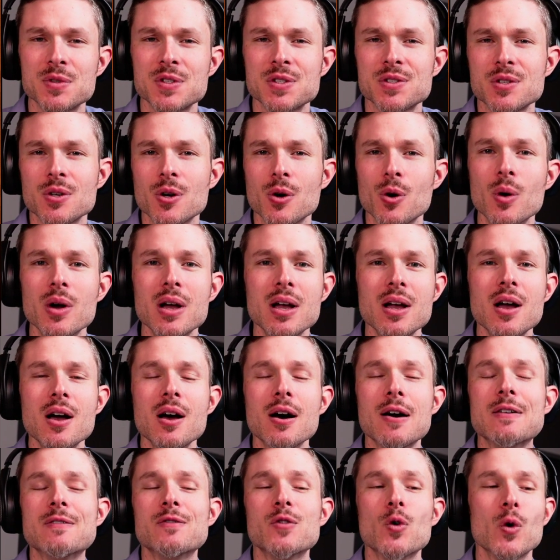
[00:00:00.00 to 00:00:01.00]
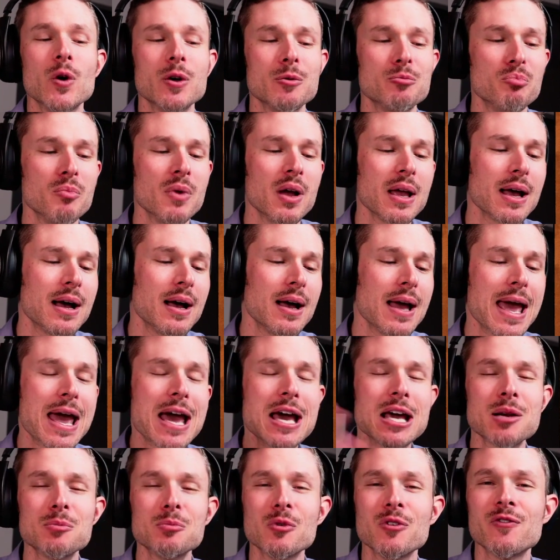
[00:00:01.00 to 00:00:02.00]
So avoid
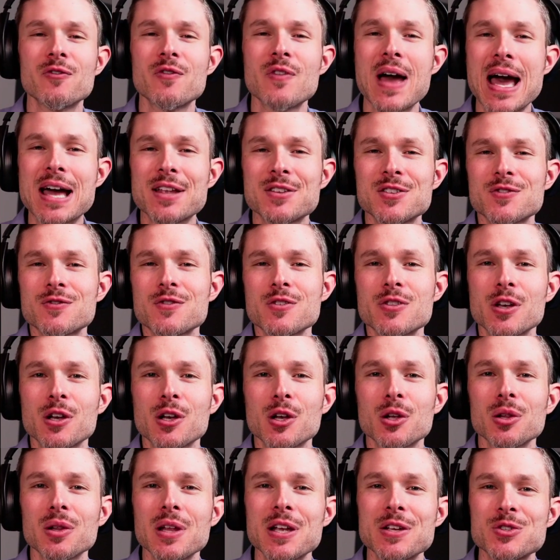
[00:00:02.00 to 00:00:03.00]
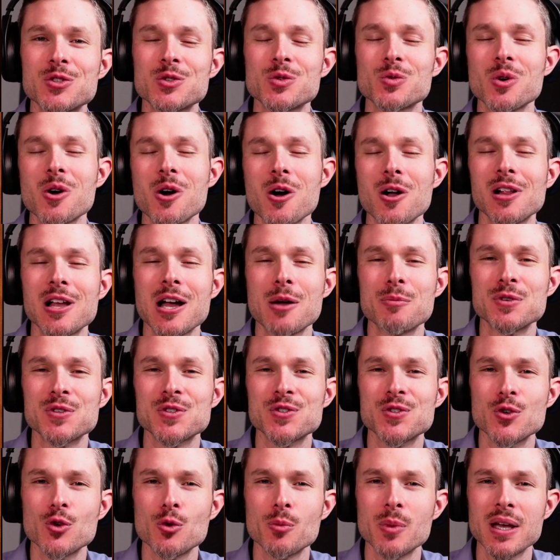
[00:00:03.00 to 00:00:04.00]
animal fats for the cholesterol, I'm
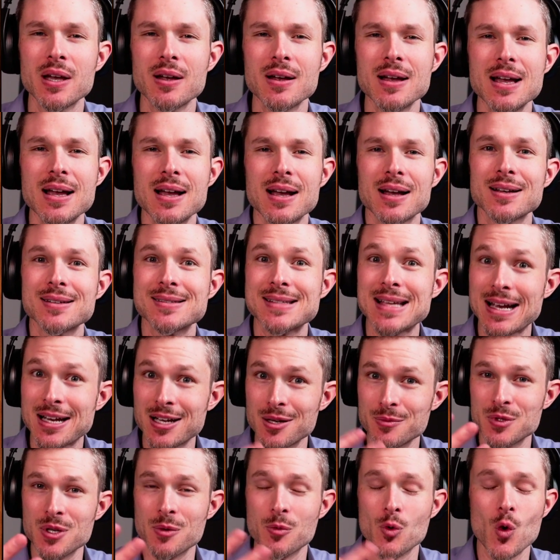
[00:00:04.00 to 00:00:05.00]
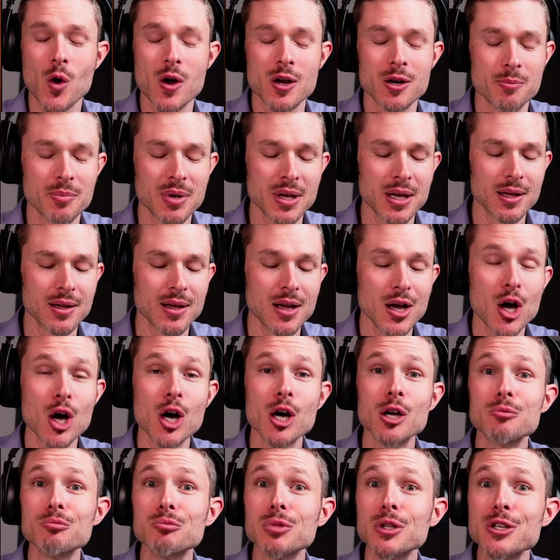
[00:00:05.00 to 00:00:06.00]
assuming, because that comes up quite a bit.
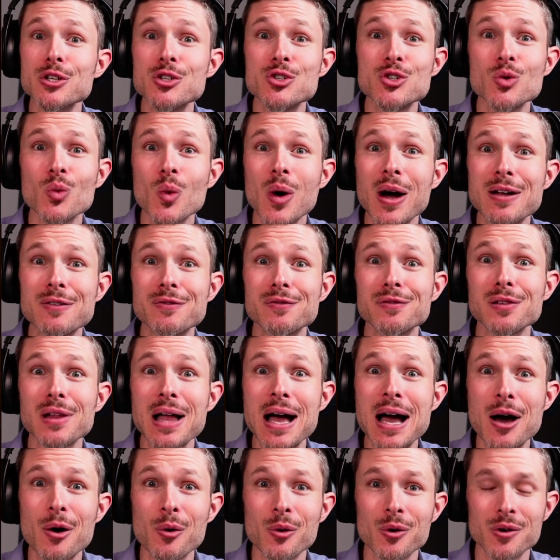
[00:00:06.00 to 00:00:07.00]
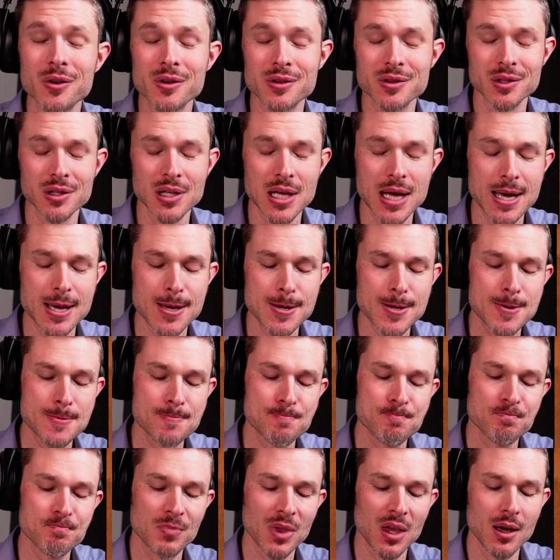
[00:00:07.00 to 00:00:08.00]
Unbleached white flour and the like.
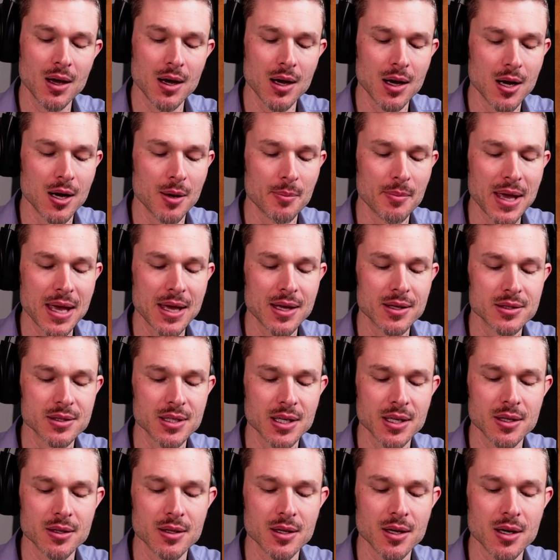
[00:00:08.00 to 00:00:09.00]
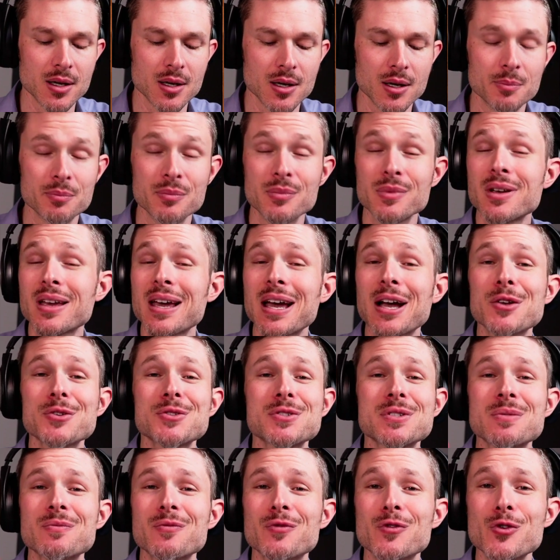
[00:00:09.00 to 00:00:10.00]
And then
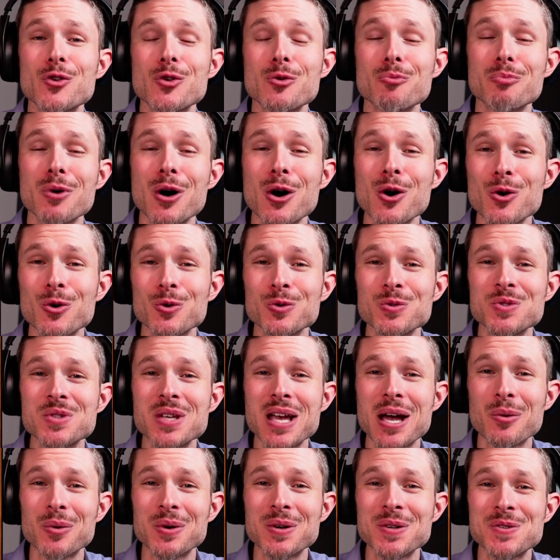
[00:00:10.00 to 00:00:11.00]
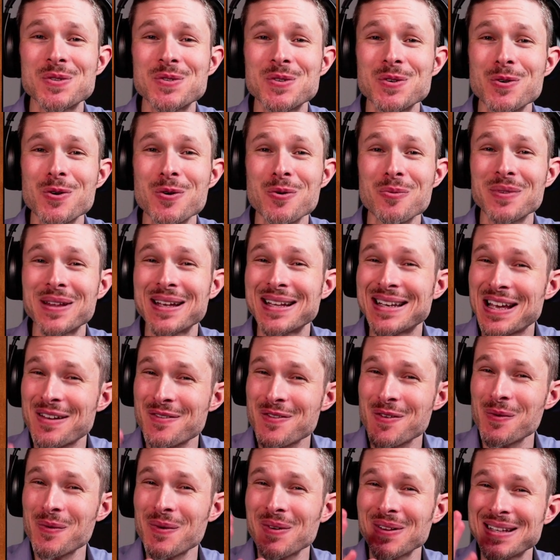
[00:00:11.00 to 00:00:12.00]
calcium for your bones, I would assume. They
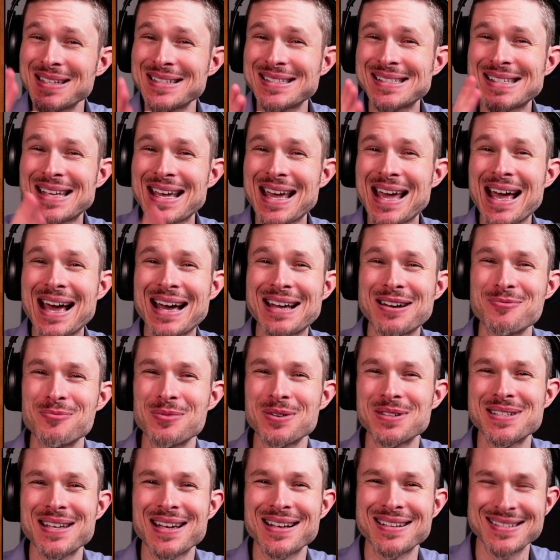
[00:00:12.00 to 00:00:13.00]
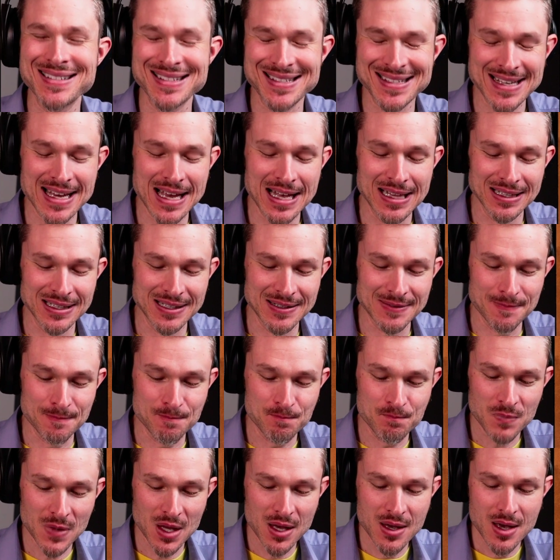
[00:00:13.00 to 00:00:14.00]
never really say how to protect your skeleton.
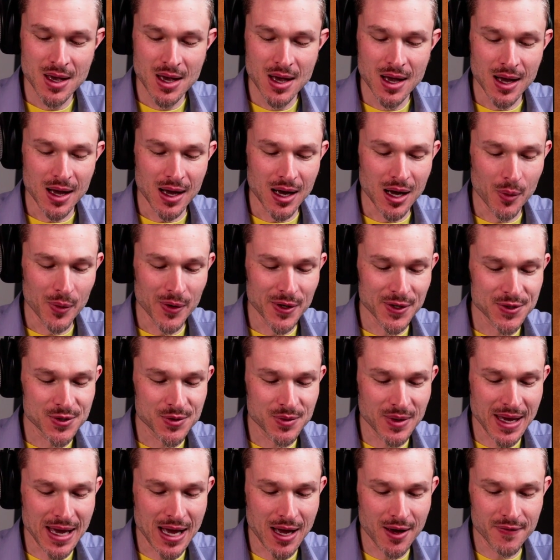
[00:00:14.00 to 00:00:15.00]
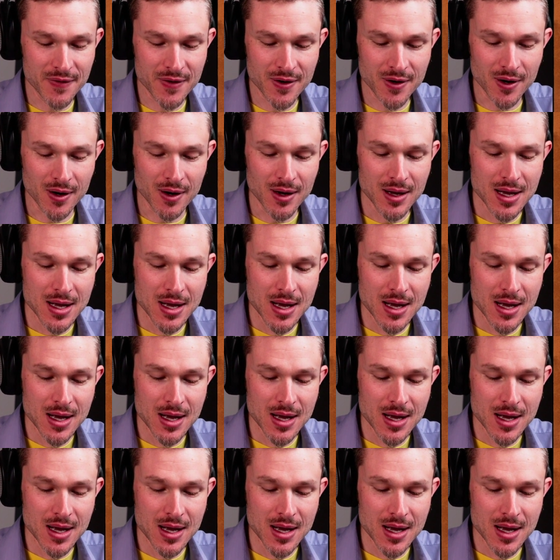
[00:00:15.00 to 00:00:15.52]
What else do we have here?